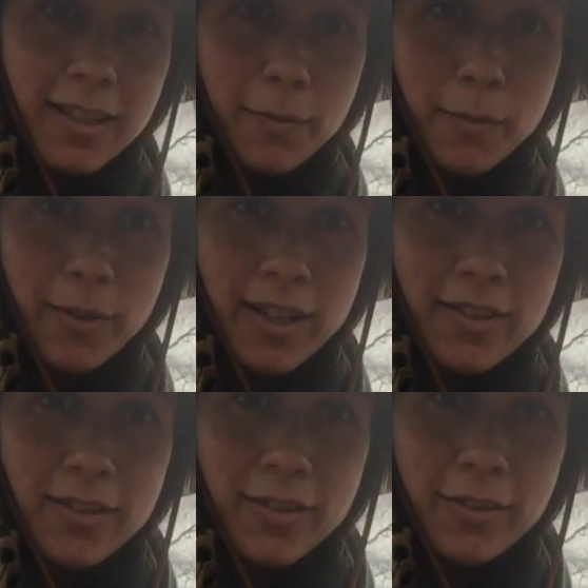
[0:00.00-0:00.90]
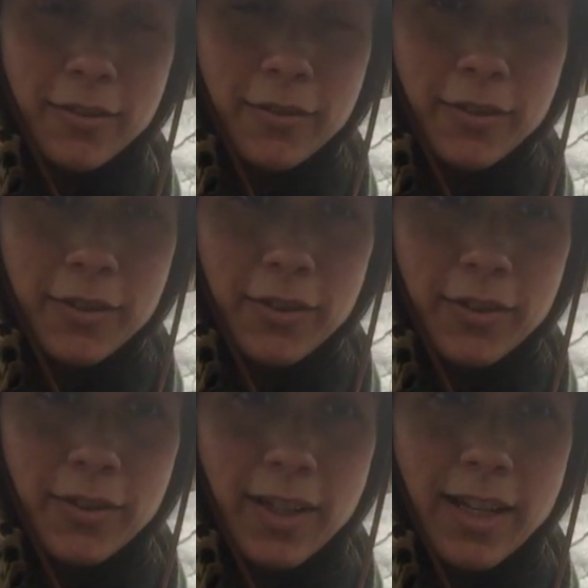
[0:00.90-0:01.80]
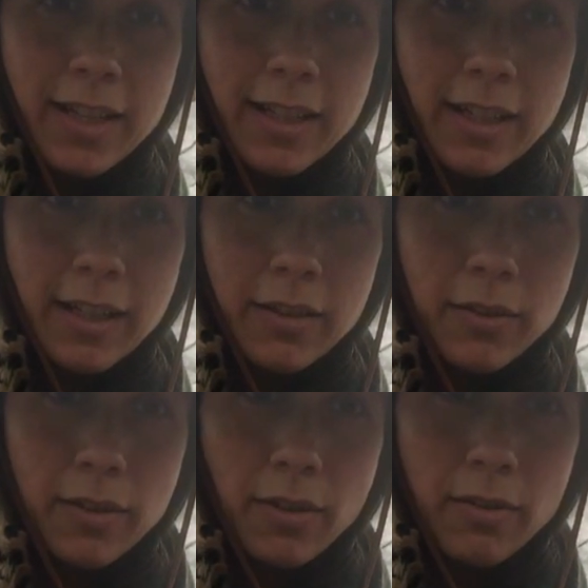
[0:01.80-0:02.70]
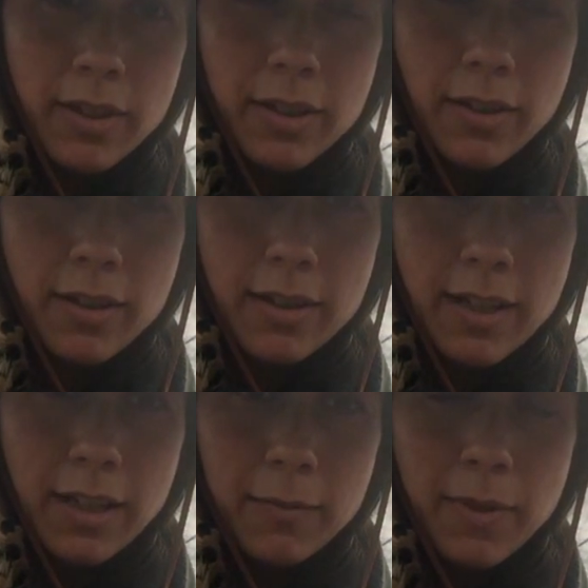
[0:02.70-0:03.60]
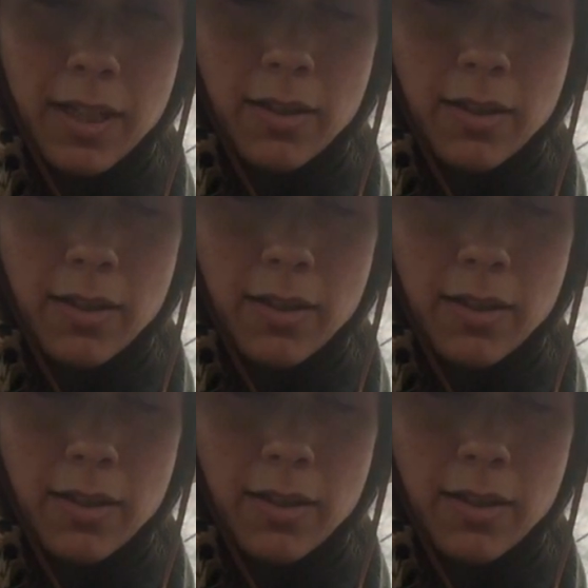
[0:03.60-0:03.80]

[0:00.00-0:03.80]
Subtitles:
inspirational for you, and you can always contact me